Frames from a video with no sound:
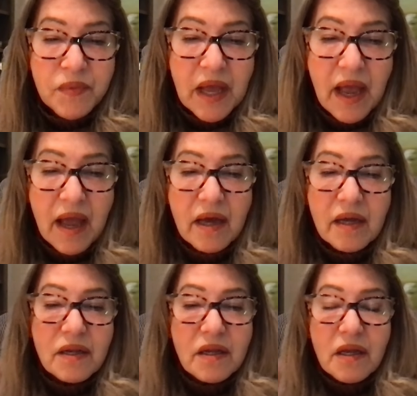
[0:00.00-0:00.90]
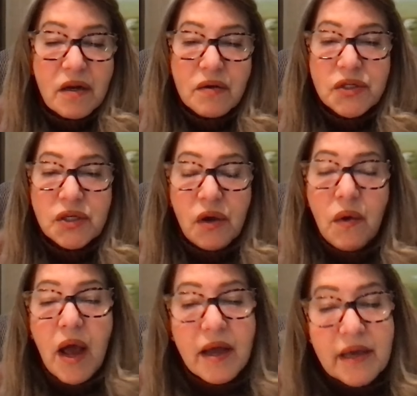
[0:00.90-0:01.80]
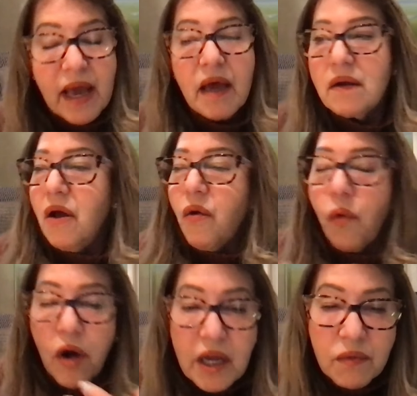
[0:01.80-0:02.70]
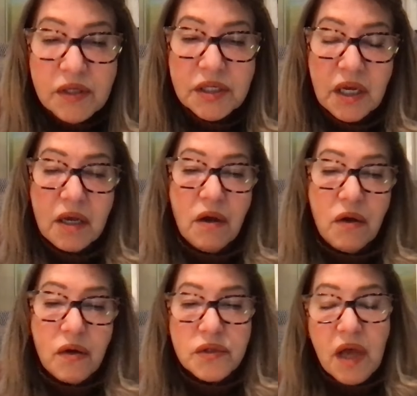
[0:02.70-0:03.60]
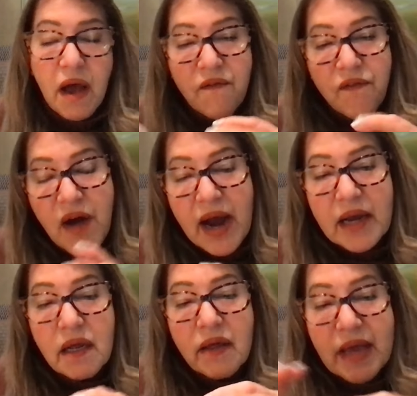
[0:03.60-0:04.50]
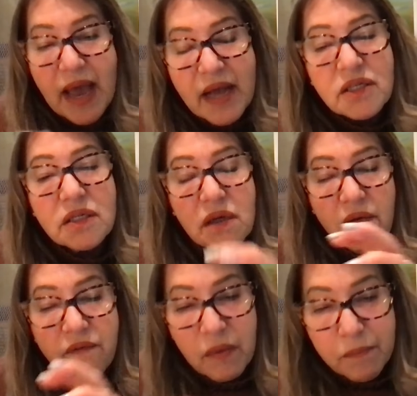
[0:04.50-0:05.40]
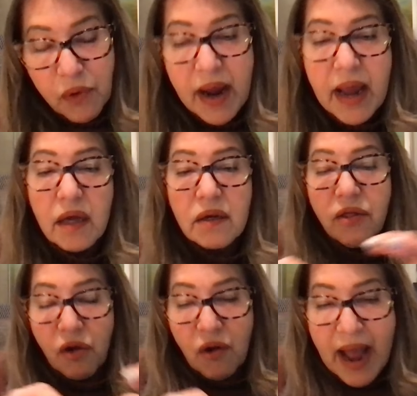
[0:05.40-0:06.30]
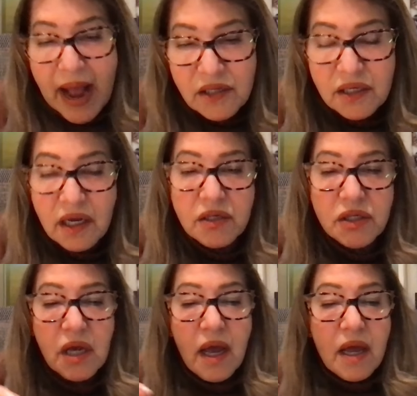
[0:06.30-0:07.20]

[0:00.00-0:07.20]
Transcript: And, so again, working with CEOs, finding the essence of the brand, their assets.